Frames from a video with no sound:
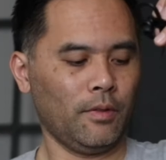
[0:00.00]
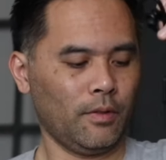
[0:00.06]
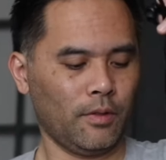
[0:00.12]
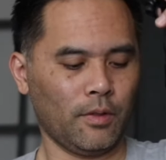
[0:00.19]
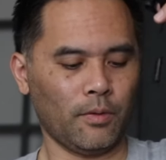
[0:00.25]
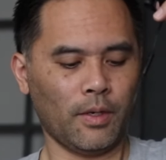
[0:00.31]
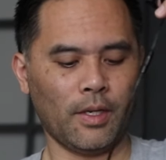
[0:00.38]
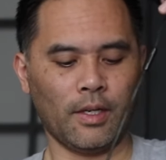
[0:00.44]

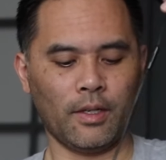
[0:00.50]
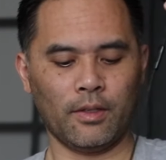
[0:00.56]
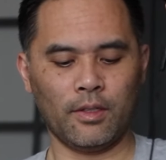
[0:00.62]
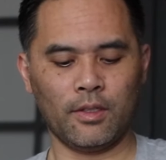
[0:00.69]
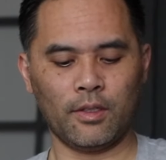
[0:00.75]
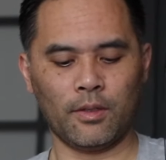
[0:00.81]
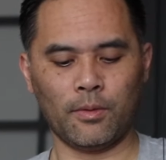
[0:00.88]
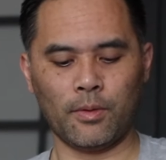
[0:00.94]
So right here,
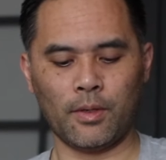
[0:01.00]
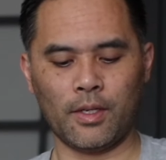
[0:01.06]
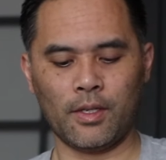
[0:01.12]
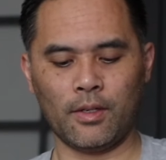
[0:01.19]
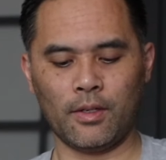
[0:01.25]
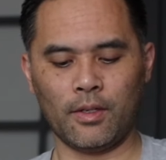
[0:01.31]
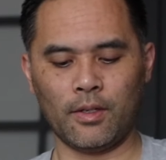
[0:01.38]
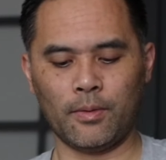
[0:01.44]
this is the
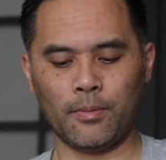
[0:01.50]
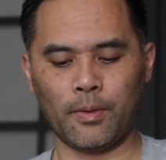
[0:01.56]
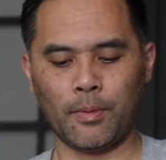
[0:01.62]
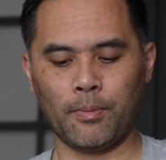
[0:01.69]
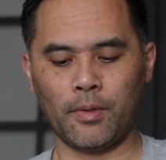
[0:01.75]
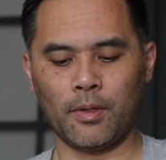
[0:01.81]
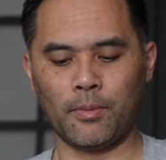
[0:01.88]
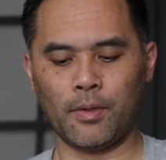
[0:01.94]
way I
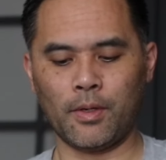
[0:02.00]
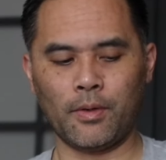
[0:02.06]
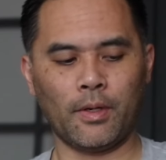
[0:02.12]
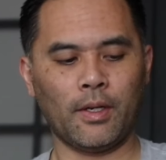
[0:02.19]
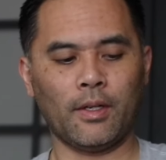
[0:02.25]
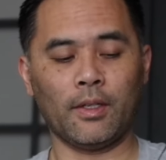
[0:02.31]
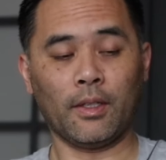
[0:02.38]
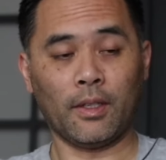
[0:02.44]
put them on
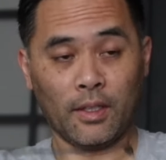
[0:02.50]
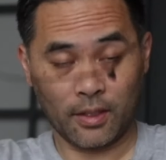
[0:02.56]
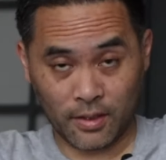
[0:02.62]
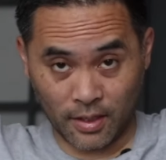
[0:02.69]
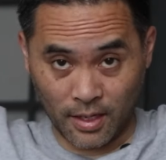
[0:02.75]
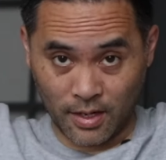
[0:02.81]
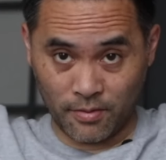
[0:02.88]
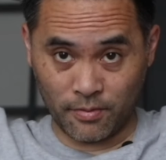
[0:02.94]
right here like
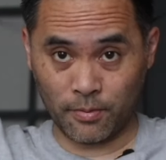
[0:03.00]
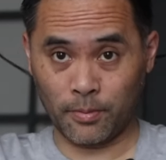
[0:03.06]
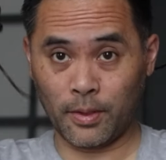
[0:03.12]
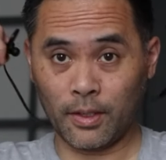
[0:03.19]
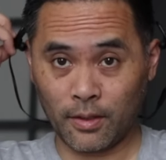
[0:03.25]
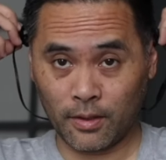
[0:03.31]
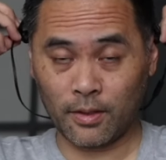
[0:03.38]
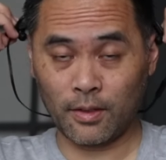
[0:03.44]
this. I have them
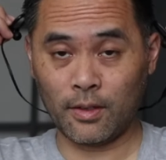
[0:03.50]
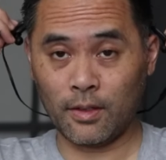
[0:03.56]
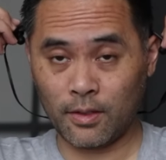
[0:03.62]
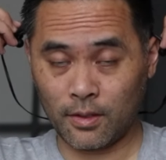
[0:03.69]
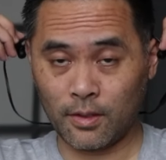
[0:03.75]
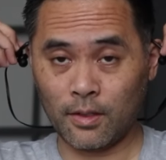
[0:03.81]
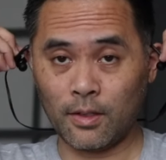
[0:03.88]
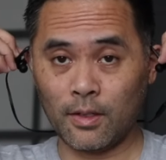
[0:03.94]
like
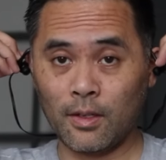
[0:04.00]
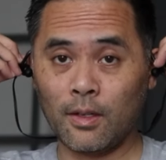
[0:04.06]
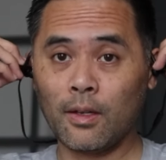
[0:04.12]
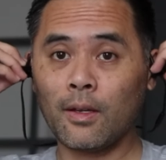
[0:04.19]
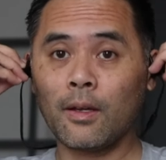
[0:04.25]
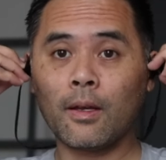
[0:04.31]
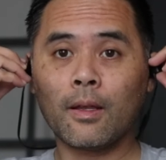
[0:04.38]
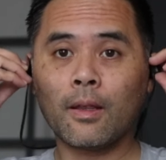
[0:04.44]
this,
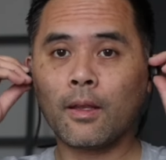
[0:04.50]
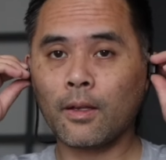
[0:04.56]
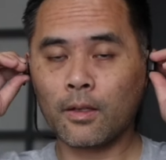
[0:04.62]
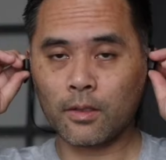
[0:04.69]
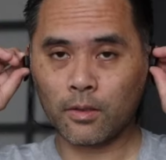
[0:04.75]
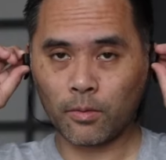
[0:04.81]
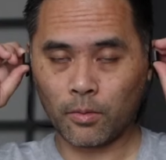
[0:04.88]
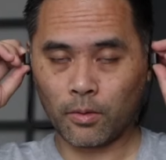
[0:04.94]
and they
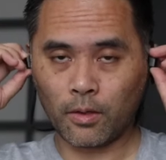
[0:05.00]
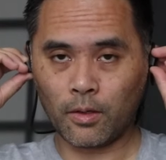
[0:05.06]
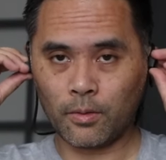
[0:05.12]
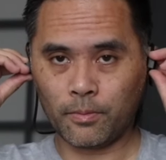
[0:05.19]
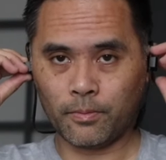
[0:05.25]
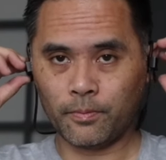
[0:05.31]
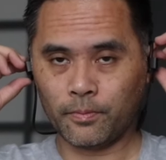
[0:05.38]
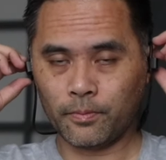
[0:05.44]
just wear
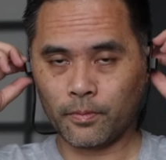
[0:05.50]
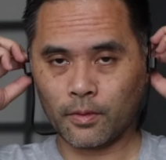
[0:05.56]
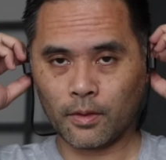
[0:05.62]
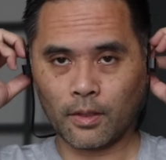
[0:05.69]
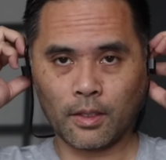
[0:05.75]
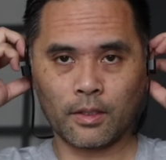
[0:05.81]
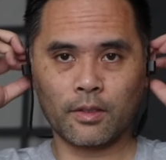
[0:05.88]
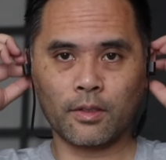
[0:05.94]
them
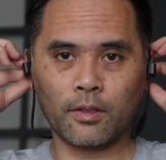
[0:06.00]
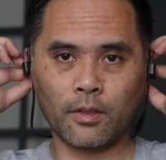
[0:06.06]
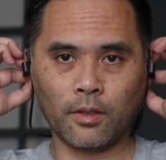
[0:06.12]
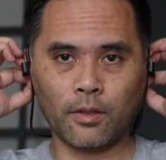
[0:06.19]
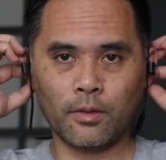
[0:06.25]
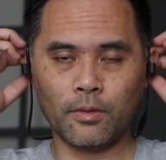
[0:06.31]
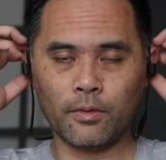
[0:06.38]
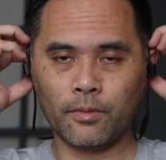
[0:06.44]
like
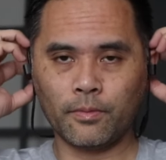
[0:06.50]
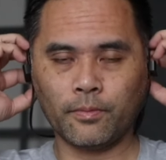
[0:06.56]
so,